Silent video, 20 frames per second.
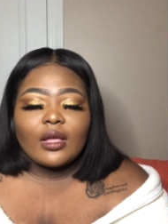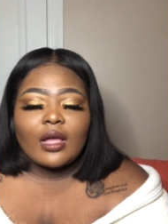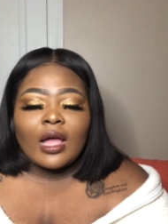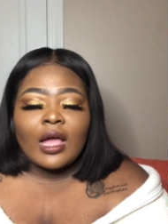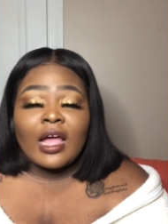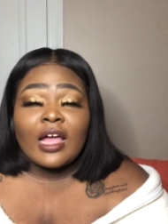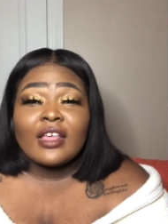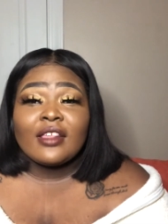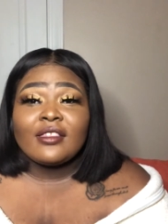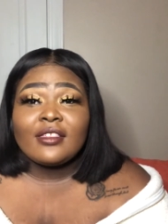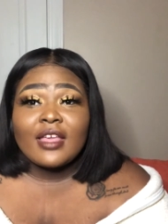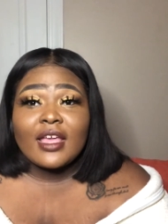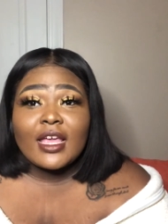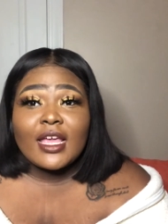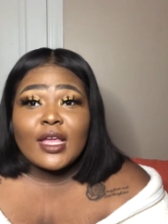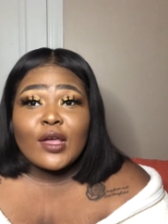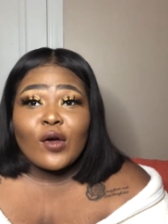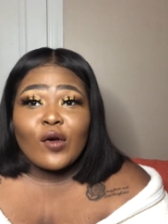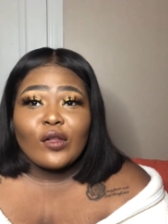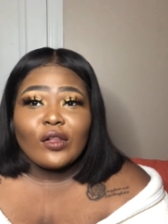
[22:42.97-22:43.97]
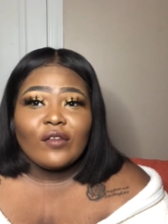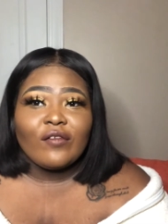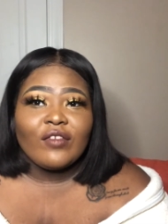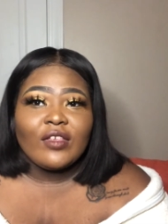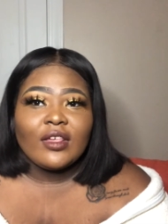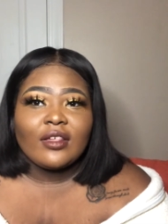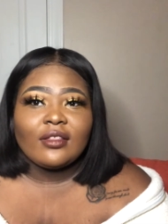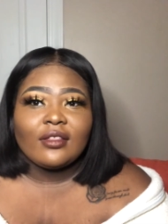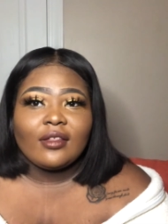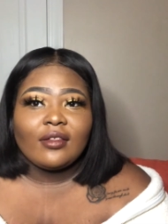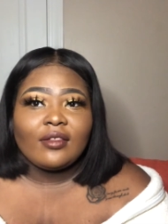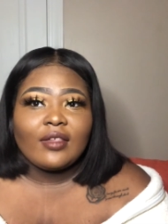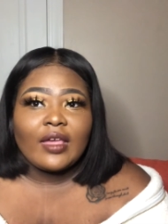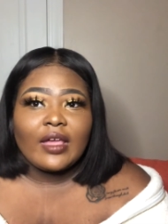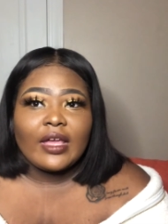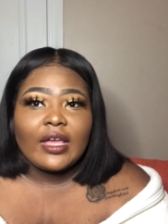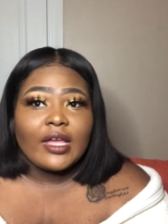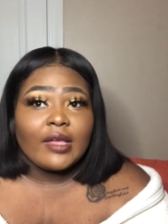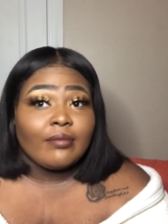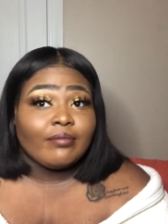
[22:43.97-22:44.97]
I say all of this to
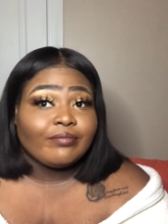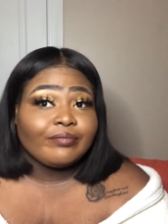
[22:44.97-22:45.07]
say